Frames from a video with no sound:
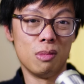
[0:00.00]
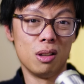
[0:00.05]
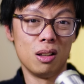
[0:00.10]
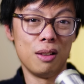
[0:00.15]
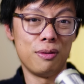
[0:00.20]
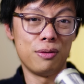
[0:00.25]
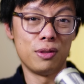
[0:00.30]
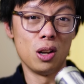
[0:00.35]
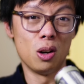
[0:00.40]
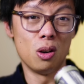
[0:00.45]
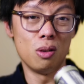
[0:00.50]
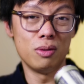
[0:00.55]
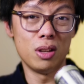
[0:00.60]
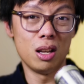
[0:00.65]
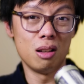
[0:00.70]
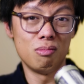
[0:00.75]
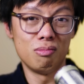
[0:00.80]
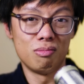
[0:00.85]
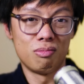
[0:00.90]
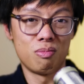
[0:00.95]
And if not,
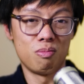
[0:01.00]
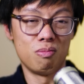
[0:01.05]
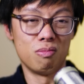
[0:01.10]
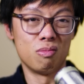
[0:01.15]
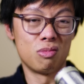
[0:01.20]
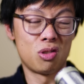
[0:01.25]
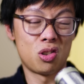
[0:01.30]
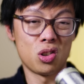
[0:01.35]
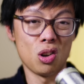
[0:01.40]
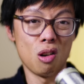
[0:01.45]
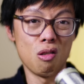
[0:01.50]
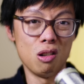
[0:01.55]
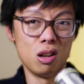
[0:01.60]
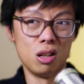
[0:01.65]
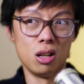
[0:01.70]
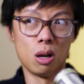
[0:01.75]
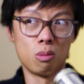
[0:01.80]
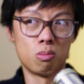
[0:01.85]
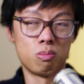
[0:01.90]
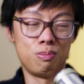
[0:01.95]
then
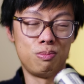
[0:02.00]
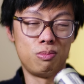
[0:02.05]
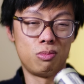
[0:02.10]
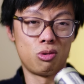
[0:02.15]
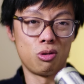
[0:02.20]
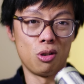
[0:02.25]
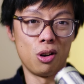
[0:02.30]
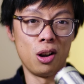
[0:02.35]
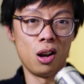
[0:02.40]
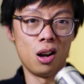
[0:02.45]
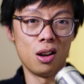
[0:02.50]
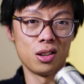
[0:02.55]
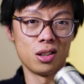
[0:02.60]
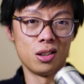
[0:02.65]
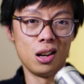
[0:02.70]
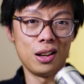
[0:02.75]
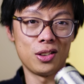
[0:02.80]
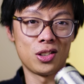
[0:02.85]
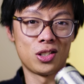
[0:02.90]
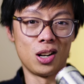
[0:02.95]
sorry. I'll try harder
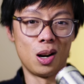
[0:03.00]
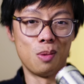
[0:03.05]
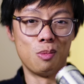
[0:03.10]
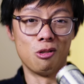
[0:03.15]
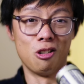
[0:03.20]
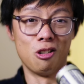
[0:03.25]
next time,